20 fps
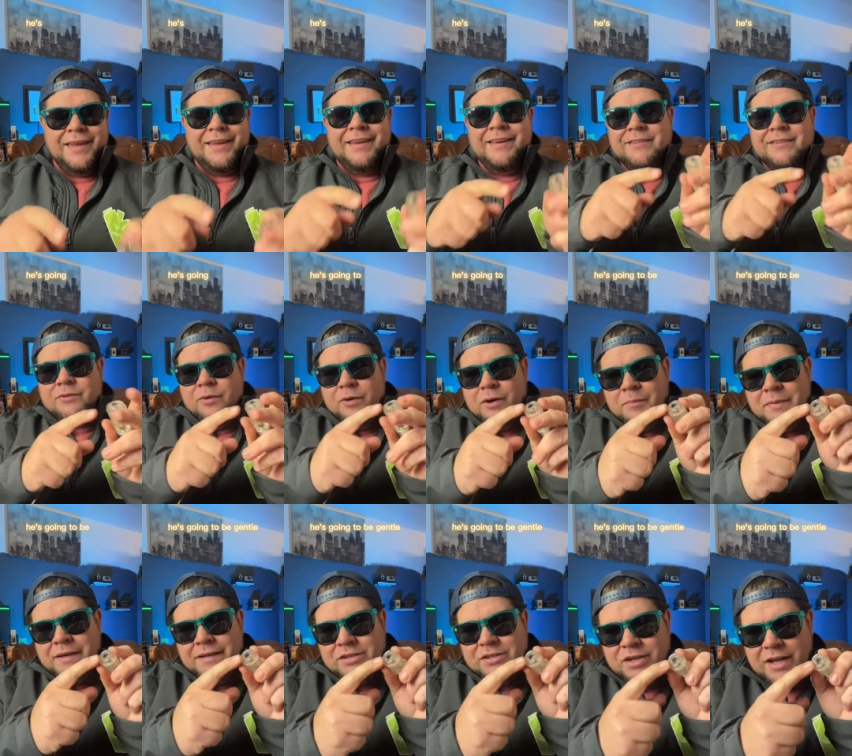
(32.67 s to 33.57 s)
You just want to
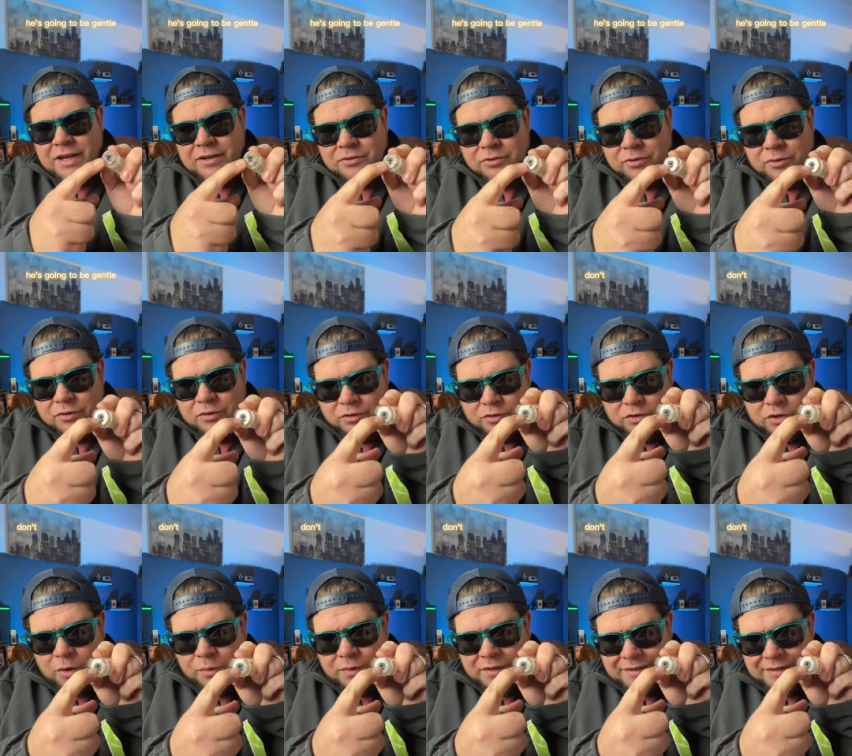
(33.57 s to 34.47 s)
be gentle.
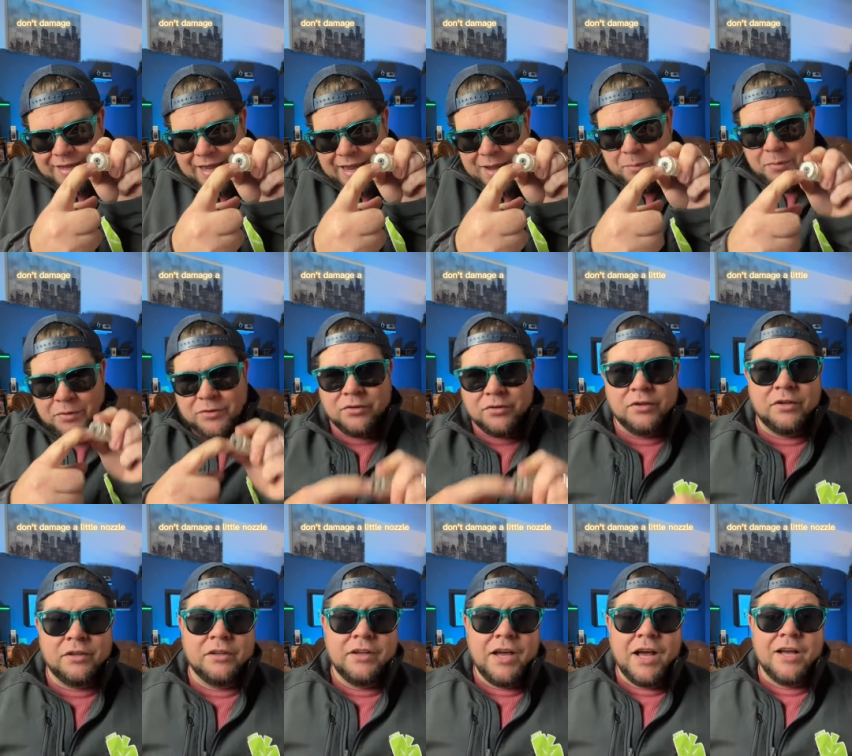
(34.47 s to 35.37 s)
Don't damage the
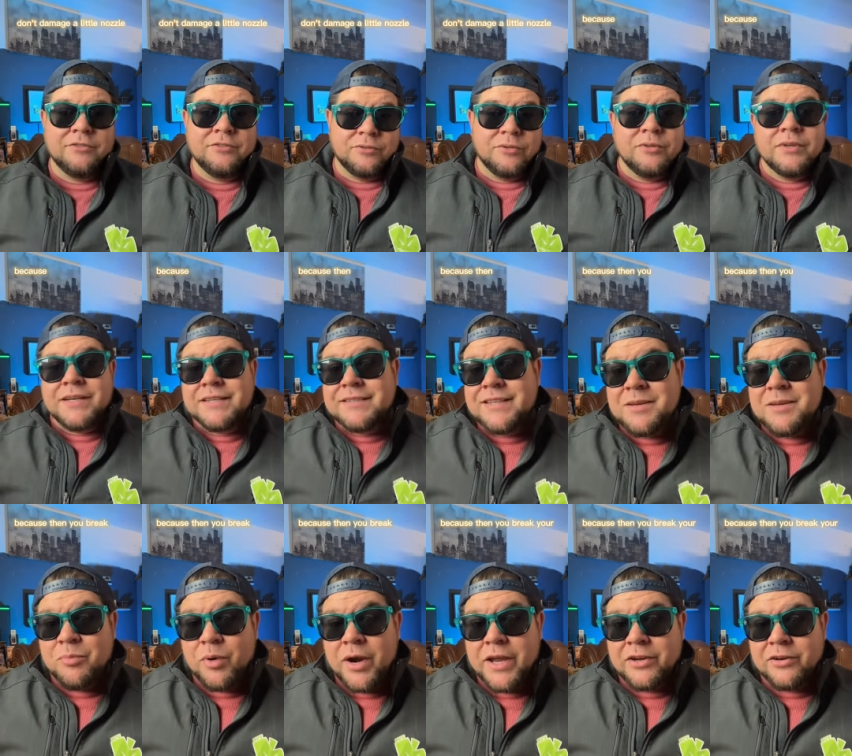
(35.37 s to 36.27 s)
little nozzle because then
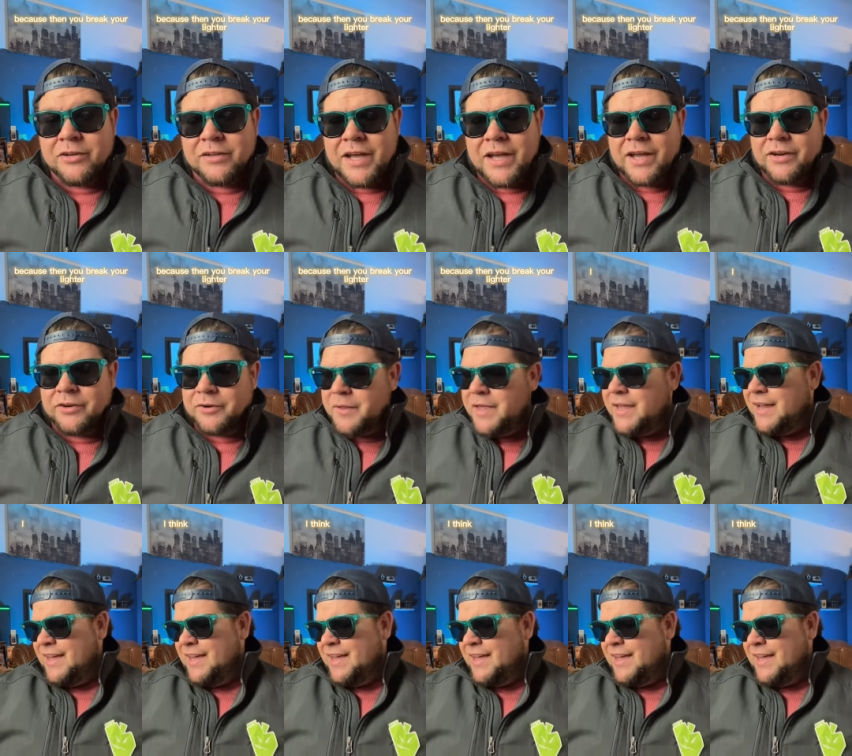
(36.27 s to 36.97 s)
you break your lighter.